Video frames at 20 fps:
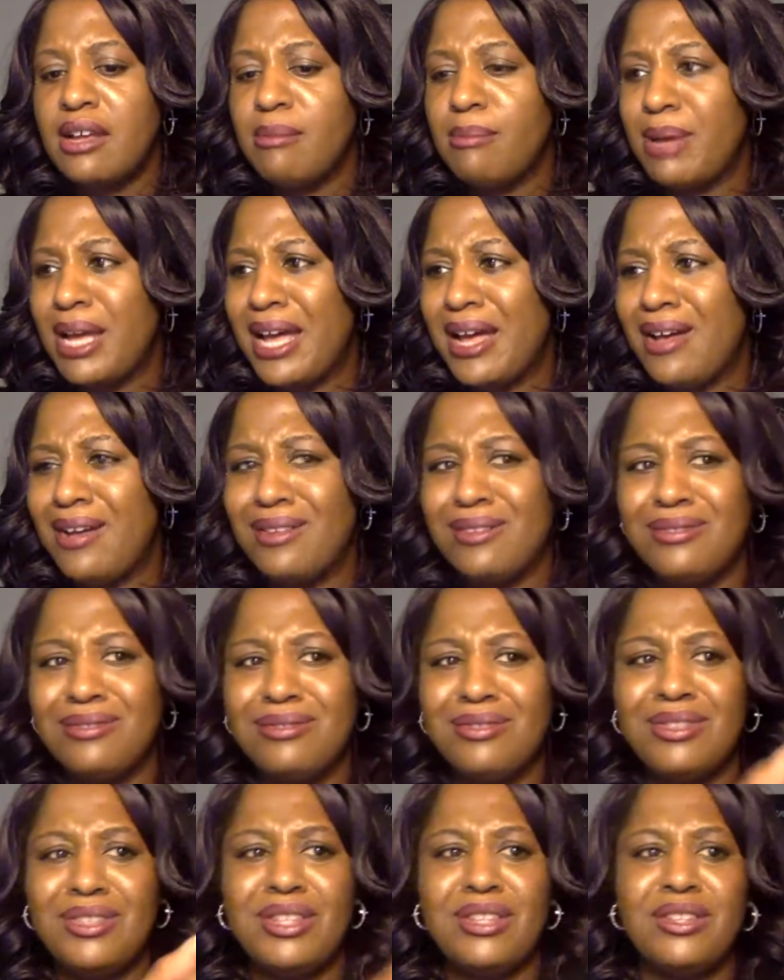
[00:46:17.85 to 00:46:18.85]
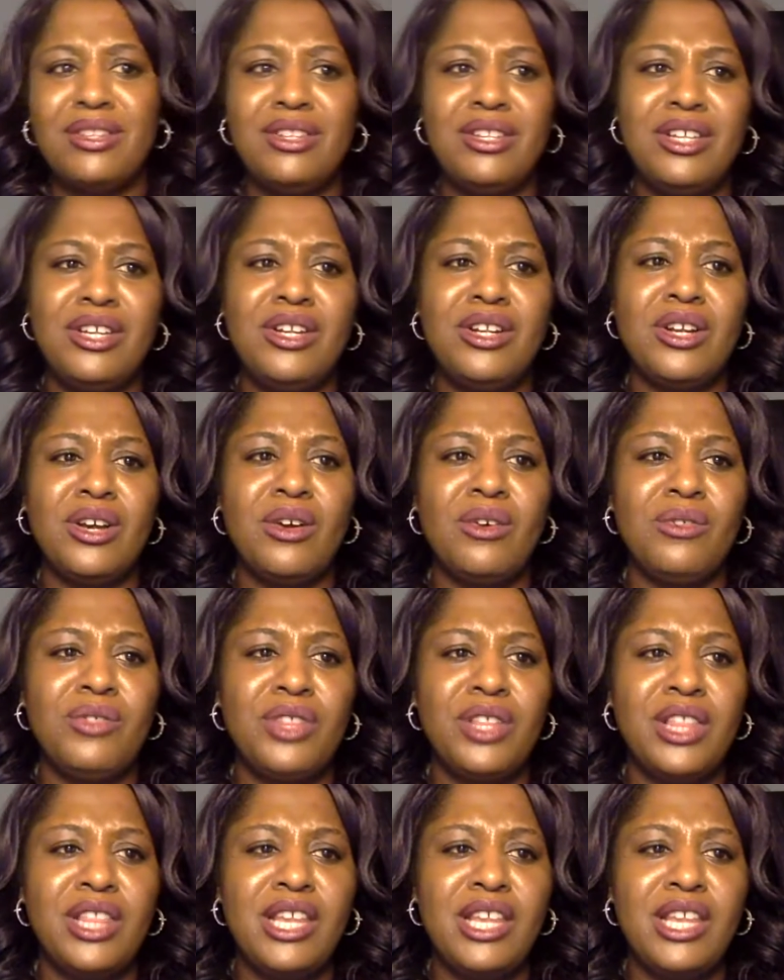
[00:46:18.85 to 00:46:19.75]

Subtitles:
about, you know,